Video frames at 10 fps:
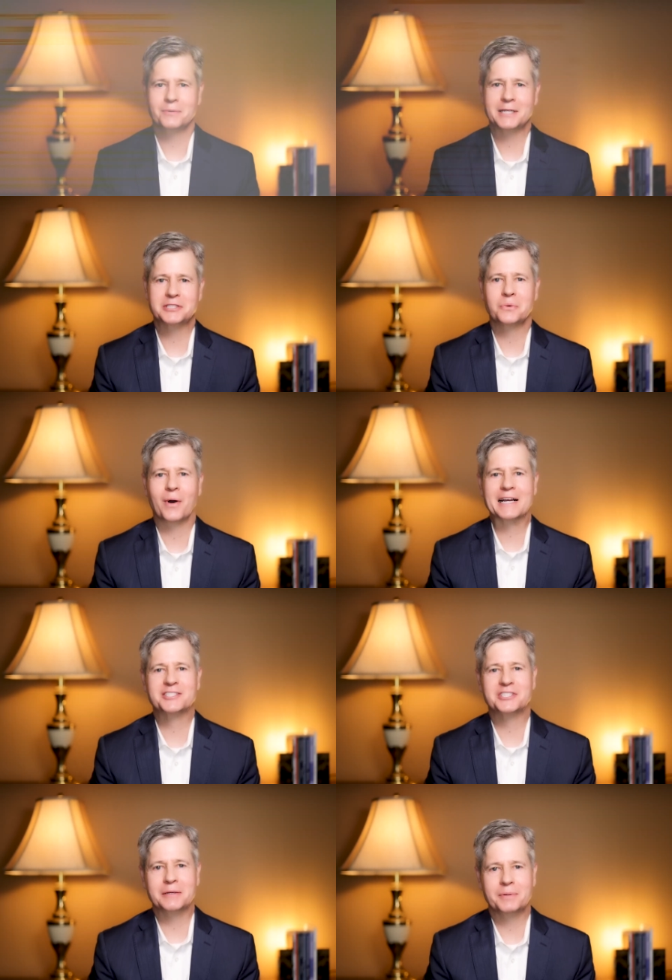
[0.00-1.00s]
reason why
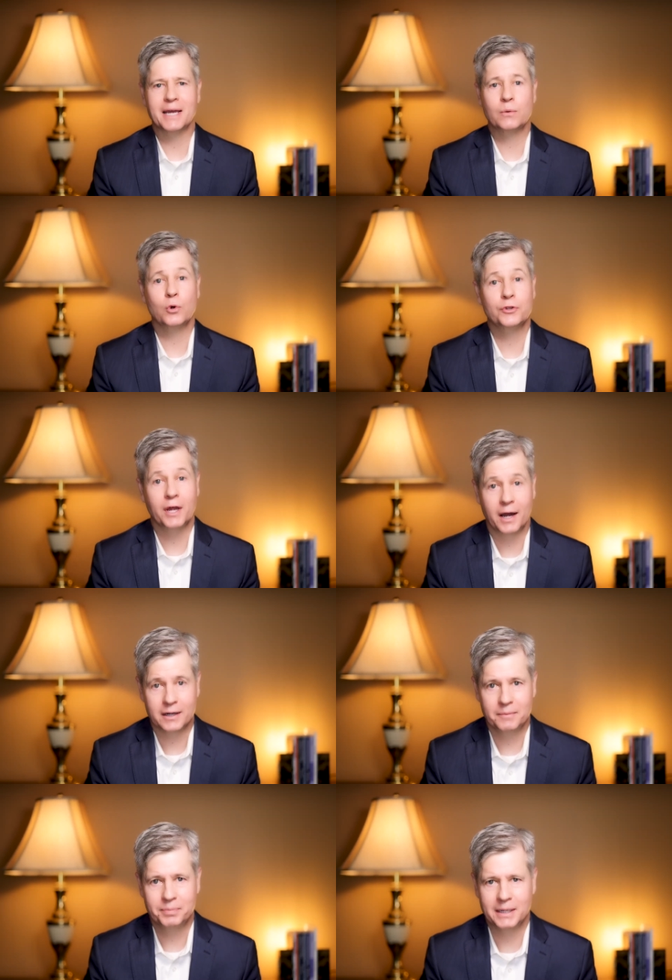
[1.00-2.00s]
CBN will
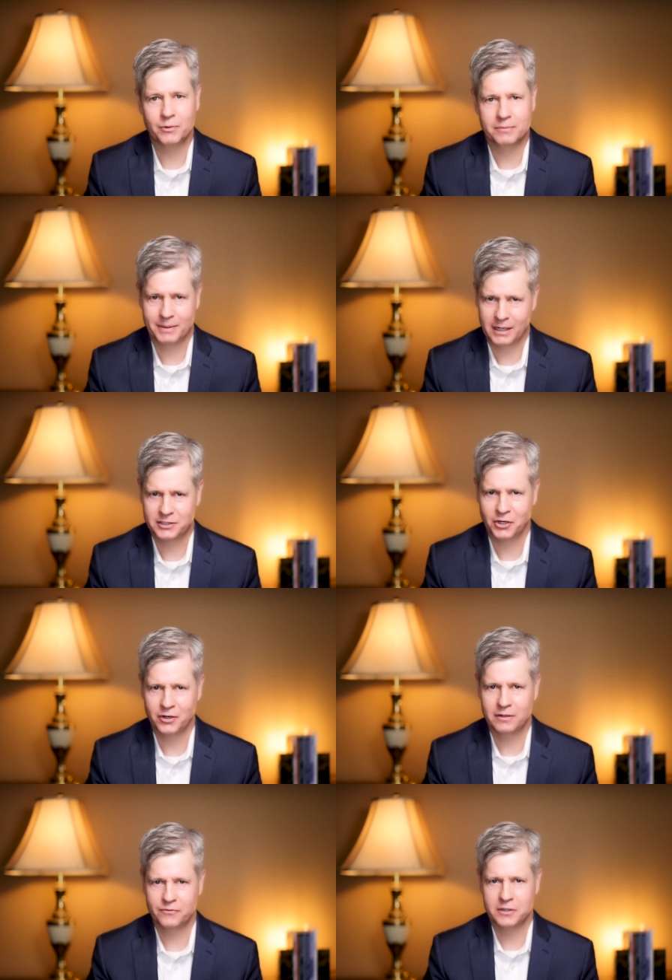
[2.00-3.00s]
not compete with
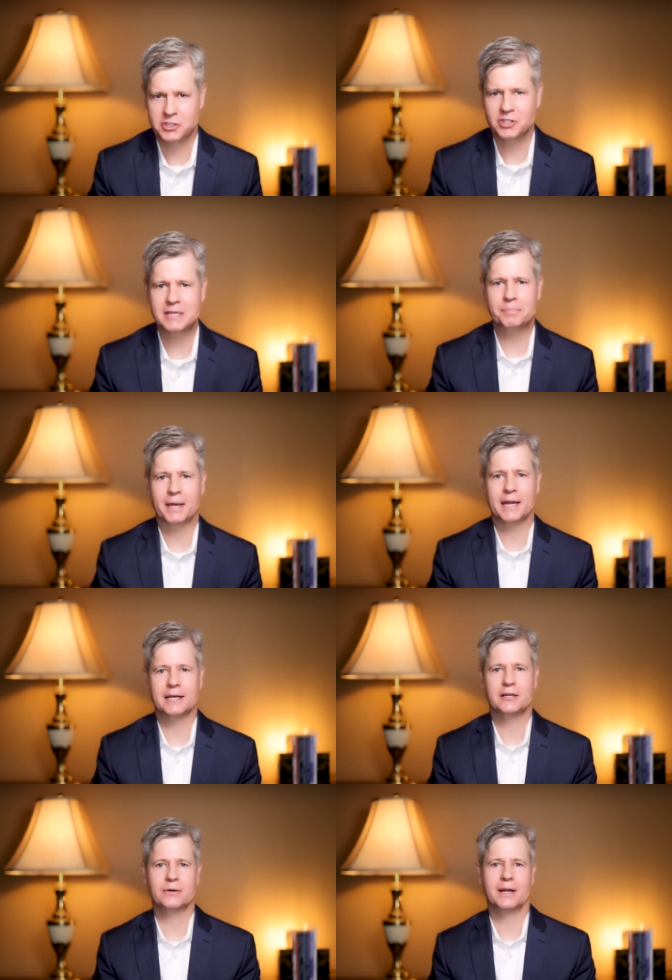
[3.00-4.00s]
melatonin for the sleep
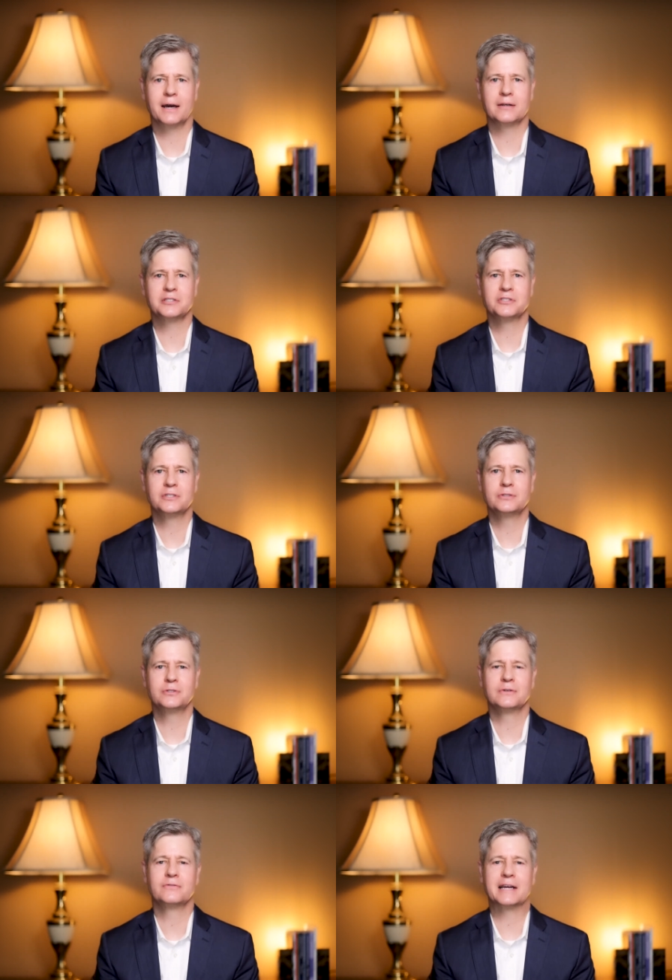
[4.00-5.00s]
aid crown is due
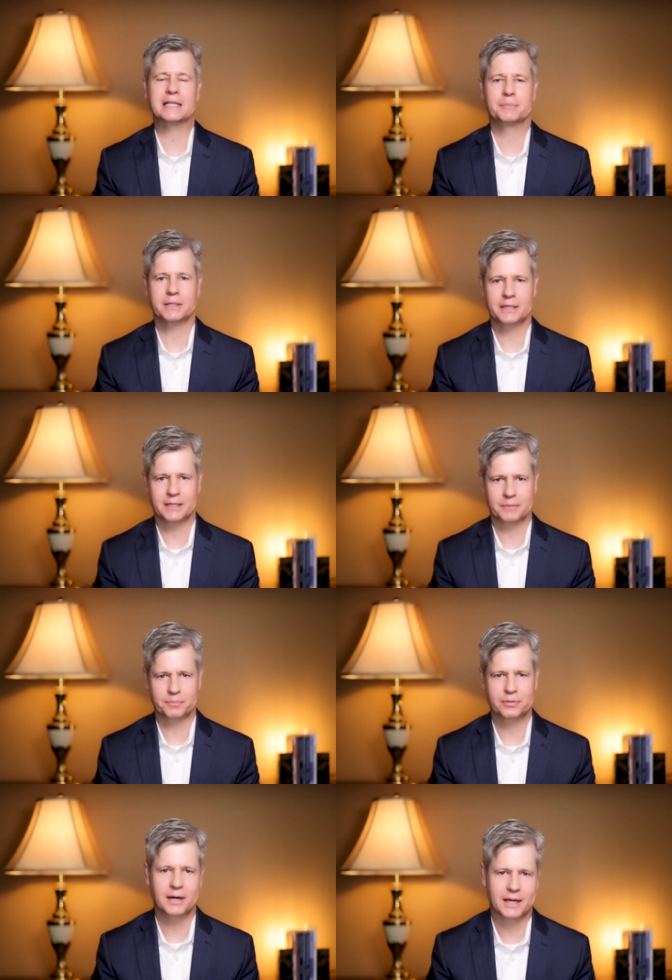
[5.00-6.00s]
to availability
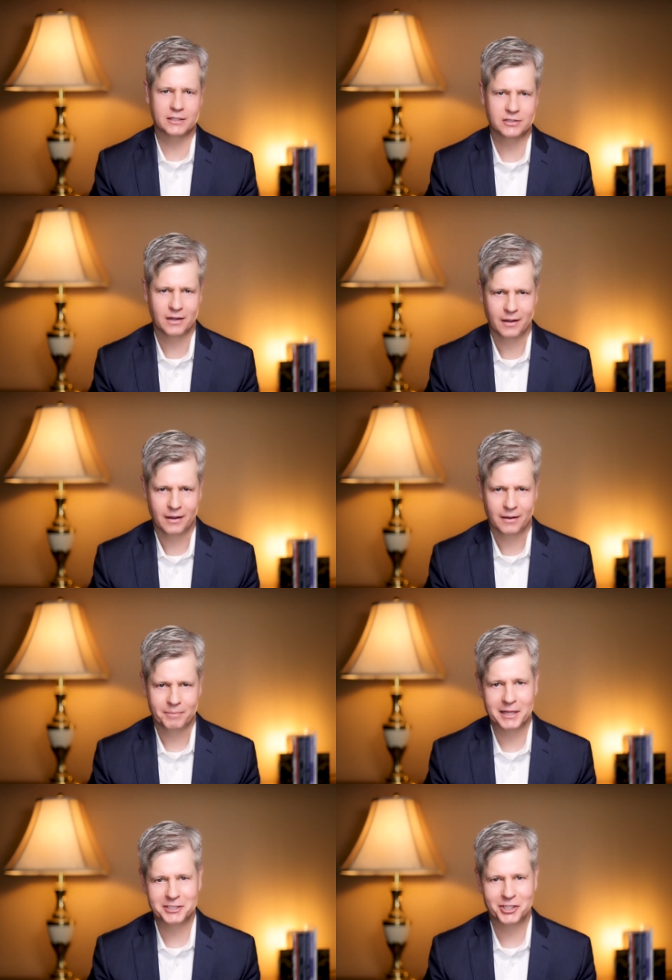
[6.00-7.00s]
and price.
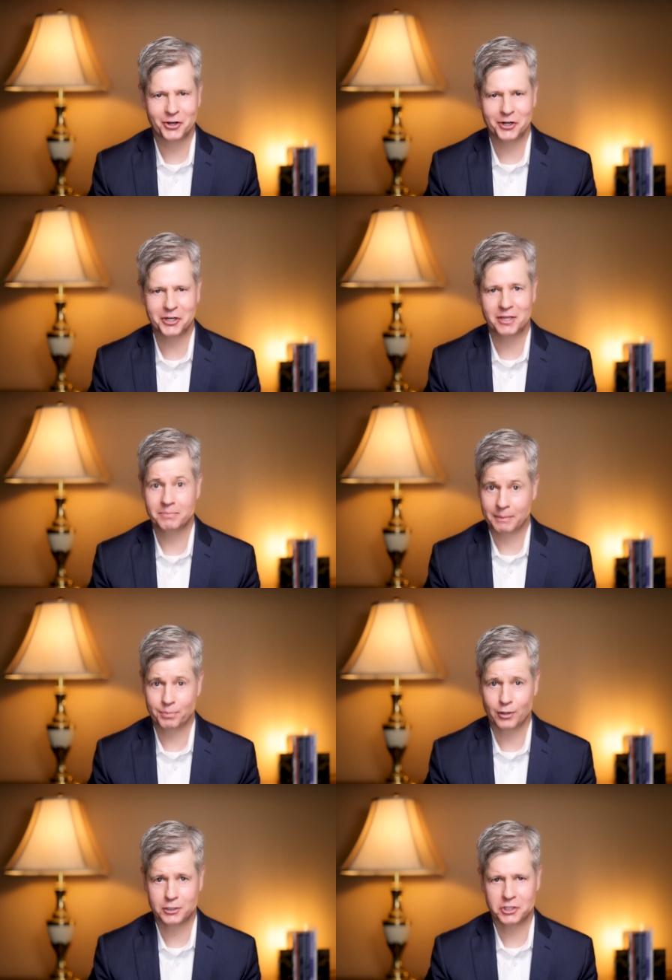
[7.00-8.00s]
Melatonin can be
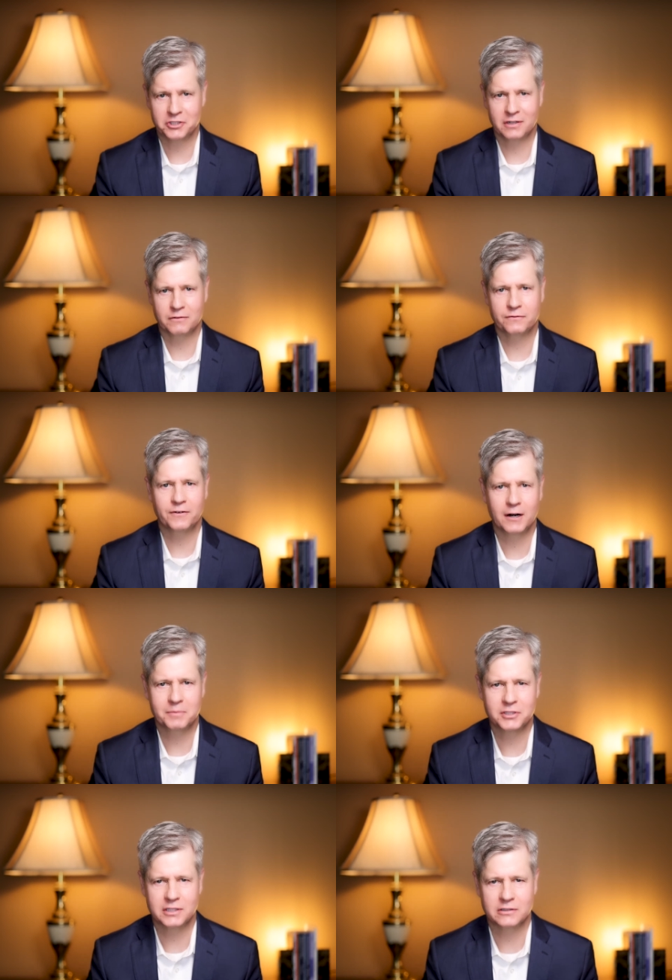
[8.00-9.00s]
purchased in
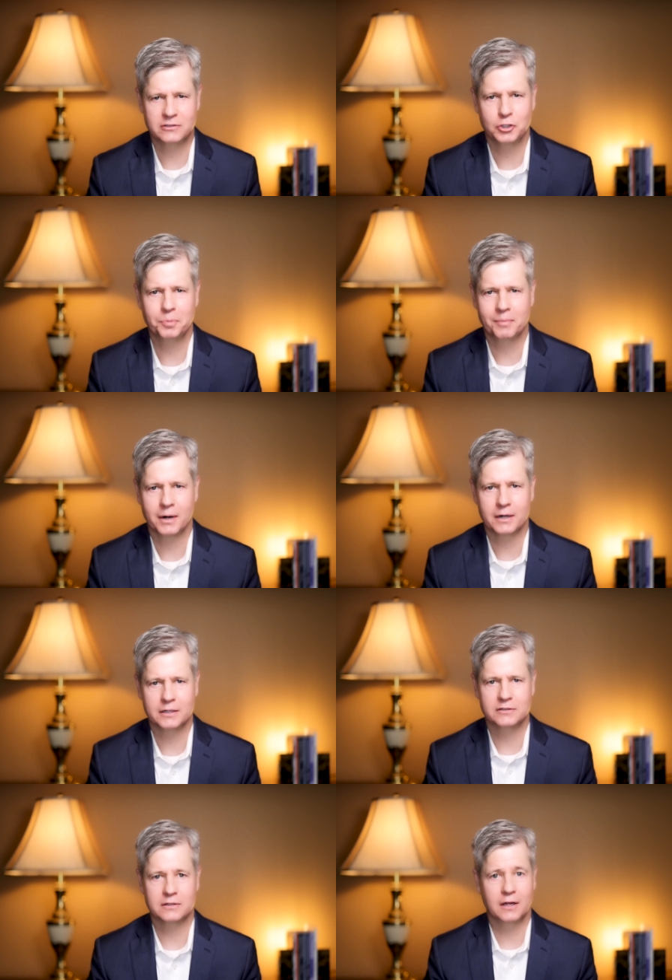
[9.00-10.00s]
pharmacies,
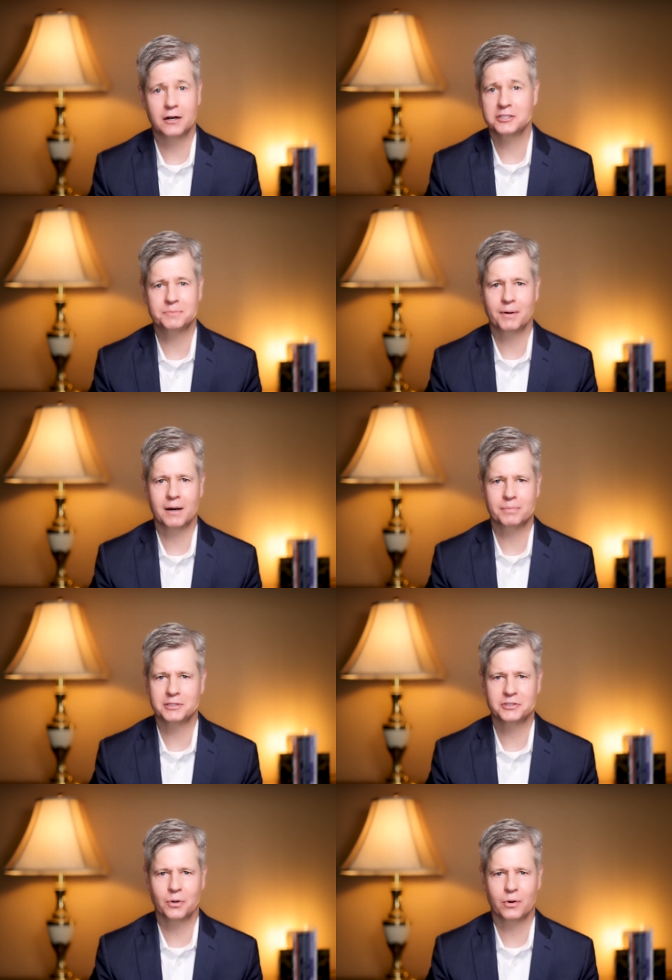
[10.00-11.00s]
supermarkets, large
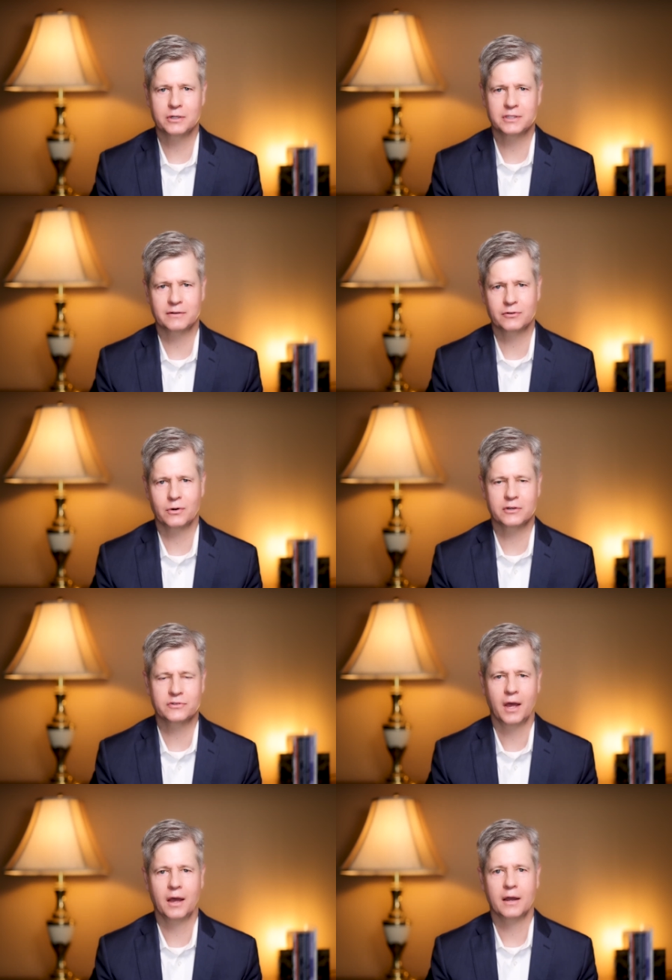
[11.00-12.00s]
department stores, and of
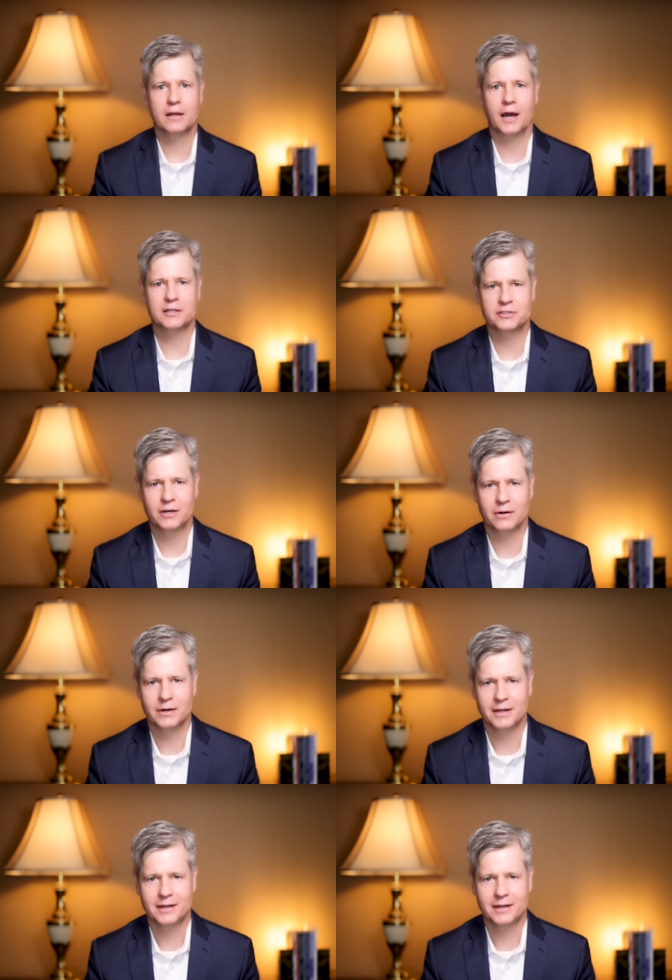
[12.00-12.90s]
course, Costco.